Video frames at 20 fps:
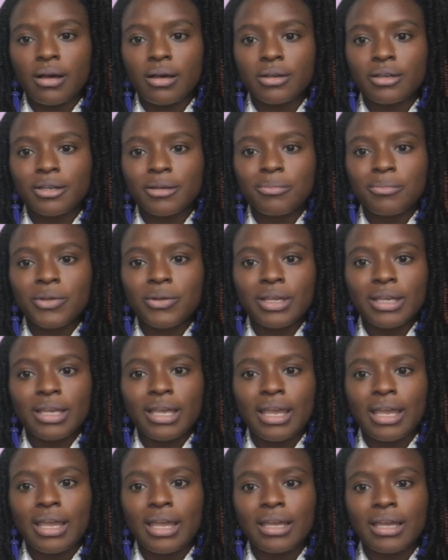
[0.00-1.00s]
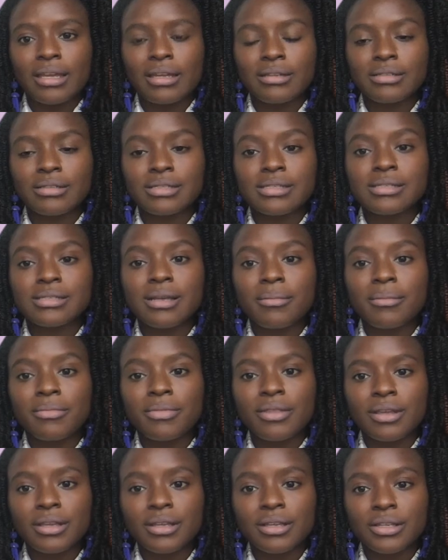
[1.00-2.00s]
communicate
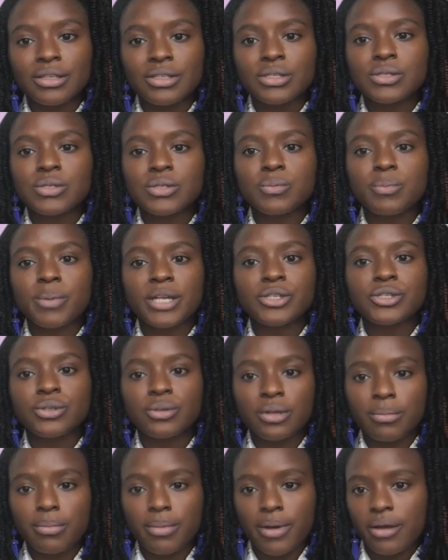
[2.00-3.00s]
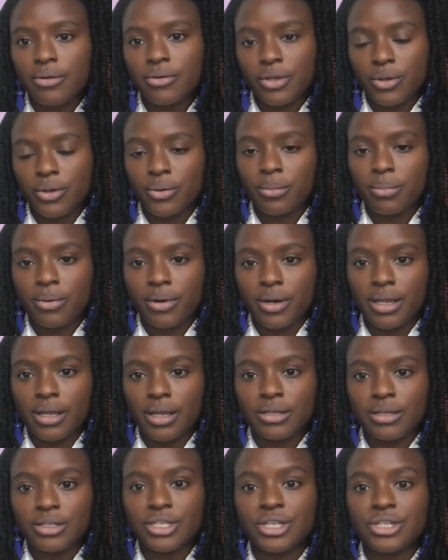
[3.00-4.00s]
something special about your
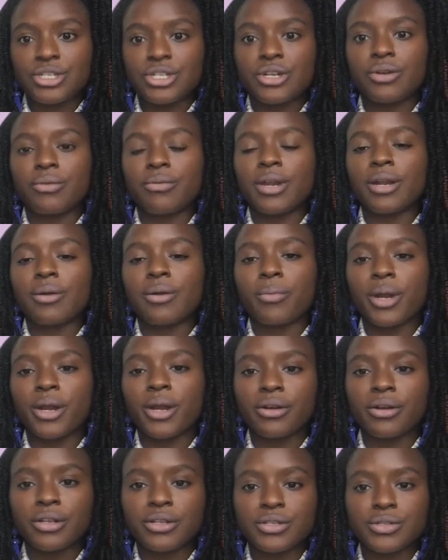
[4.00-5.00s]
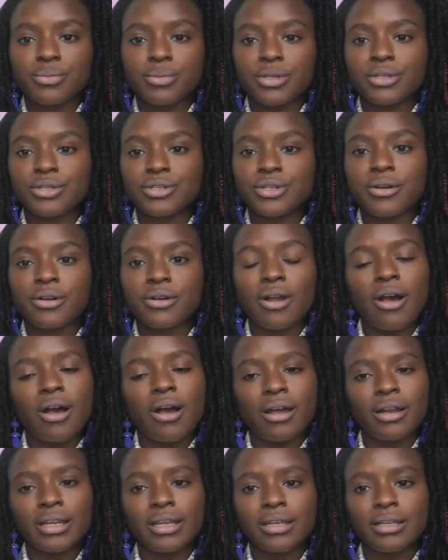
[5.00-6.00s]
brand to generate awareness with a certain
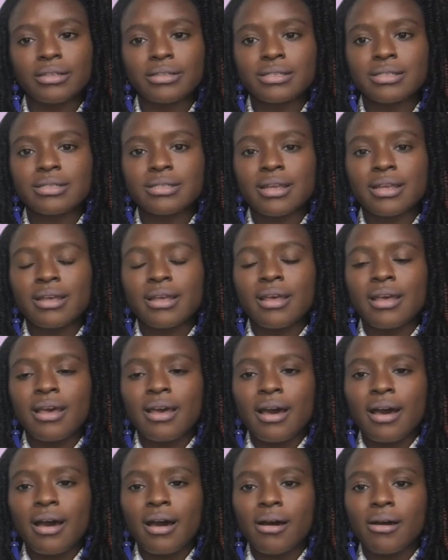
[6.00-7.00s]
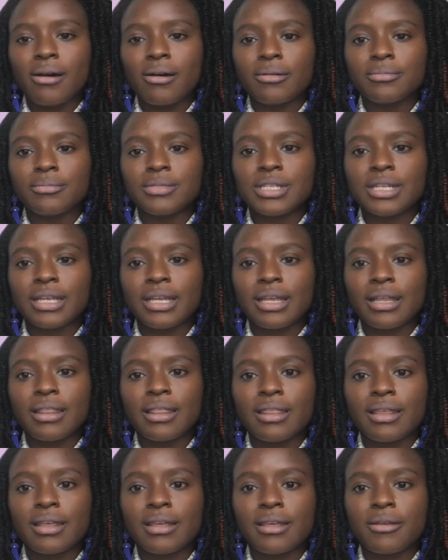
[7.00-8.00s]
audience, to
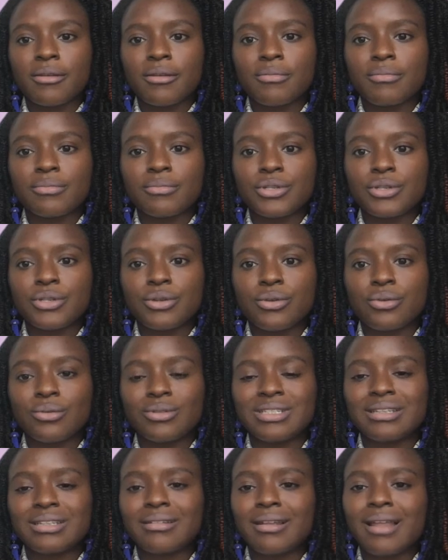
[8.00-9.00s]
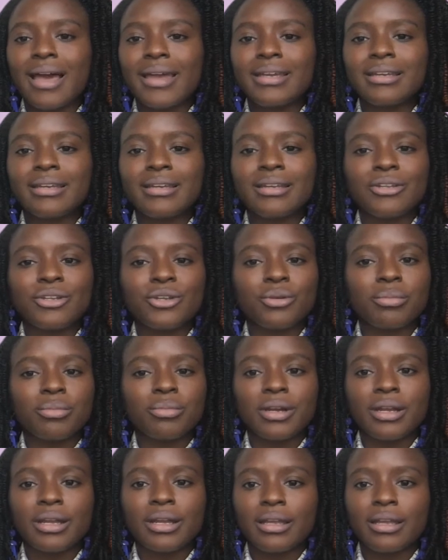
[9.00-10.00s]
get them to delight in your
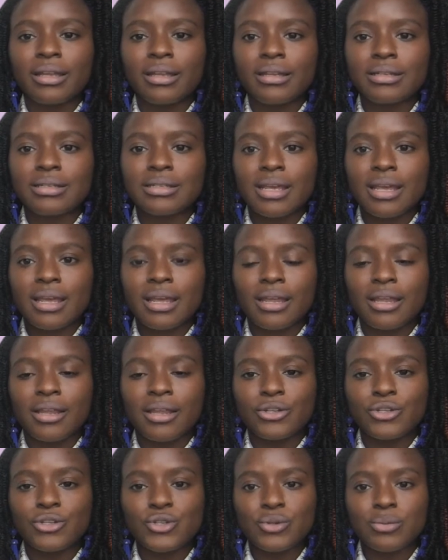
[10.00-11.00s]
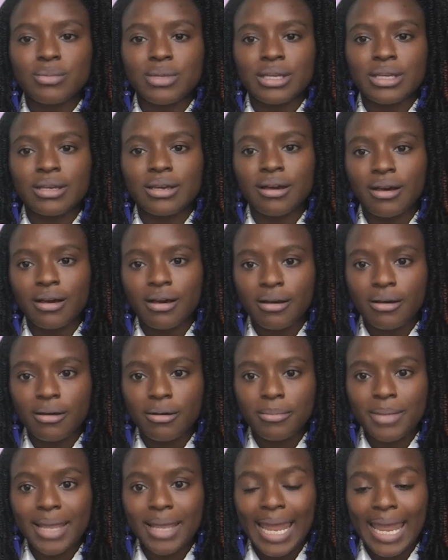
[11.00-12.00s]
brand and to
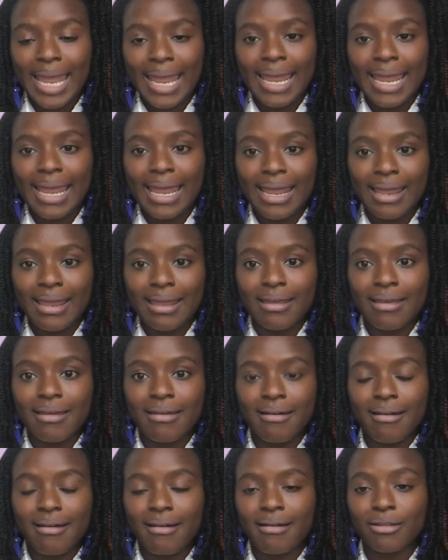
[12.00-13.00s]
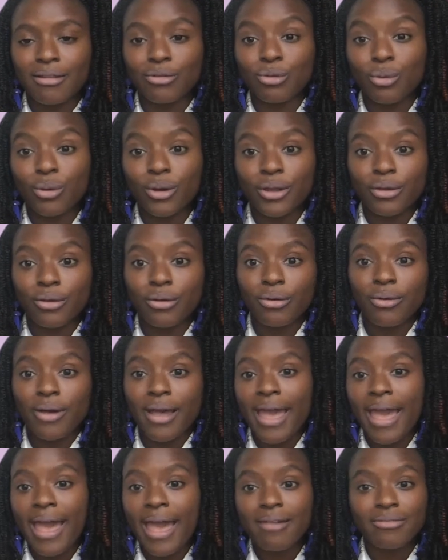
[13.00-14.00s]
become a loyal
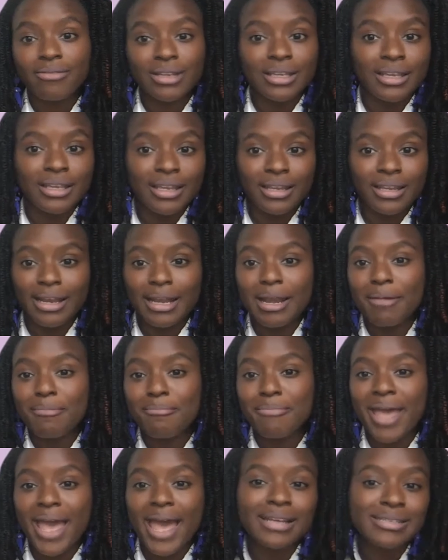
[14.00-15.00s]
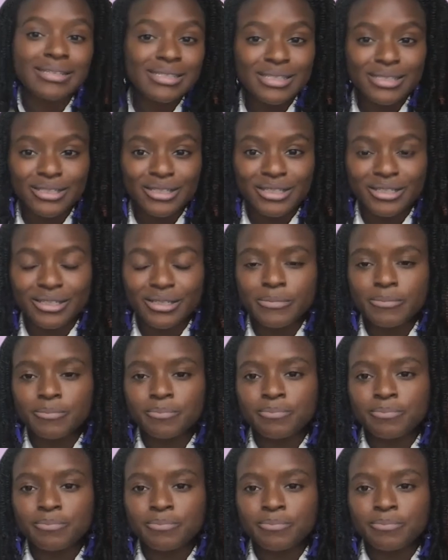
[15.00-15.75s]
advocate, an ambassador,